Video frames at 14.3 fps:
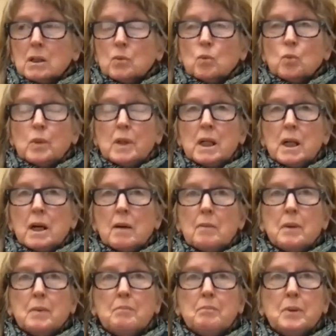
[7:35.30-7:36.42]
We have
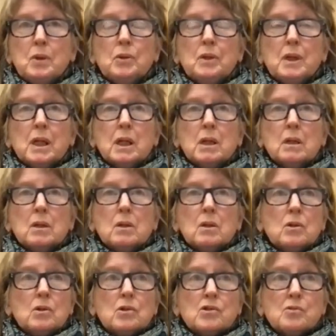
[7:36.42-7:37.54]
been building
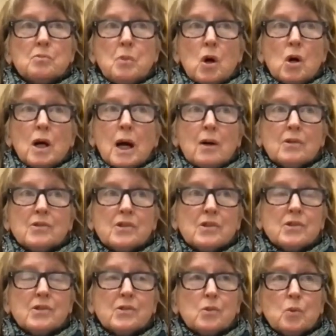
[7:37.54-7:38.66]
small
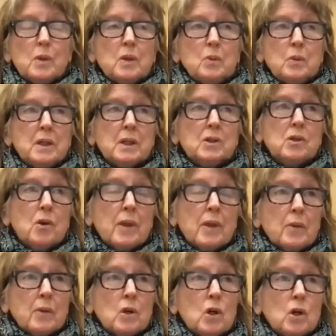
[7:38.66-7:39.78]
houses. We didn't know they
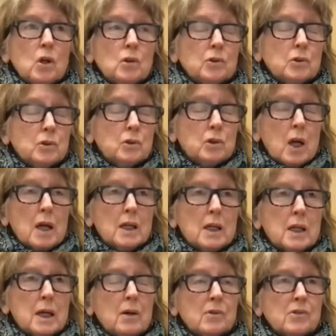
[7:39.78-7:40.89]
were called tiny
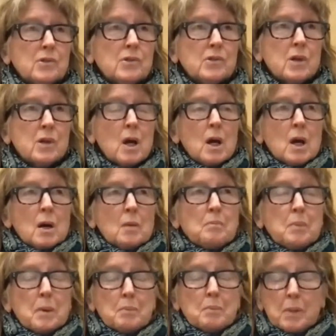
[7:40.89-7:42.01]
houses,
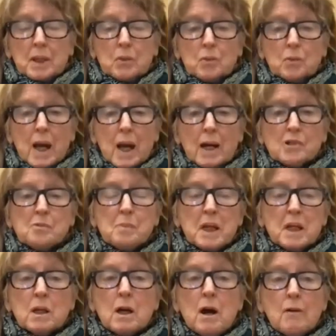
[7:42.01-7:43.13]
but it has
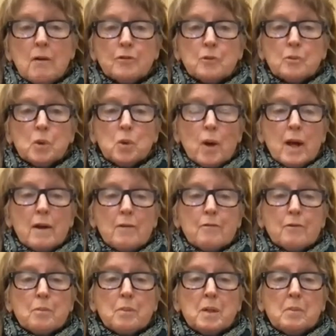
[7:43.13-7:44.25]
been a comfortable way
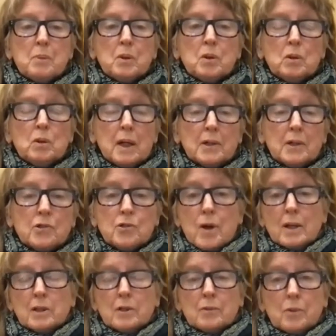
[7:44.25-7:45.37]
for people, an
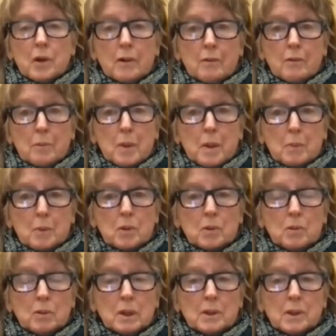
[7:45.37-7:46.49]
attractive way for
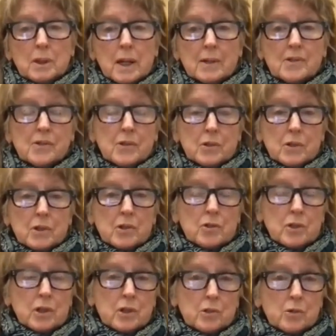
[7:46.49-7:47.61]
people in the last 32
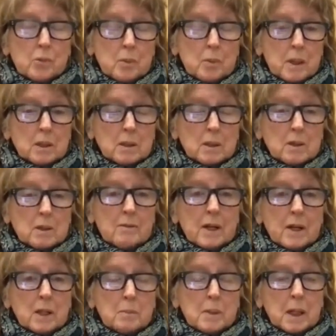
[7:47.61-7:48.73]
years we've been
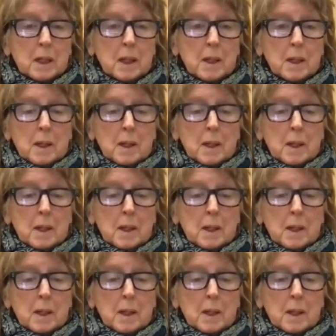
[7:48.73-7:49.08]
developing.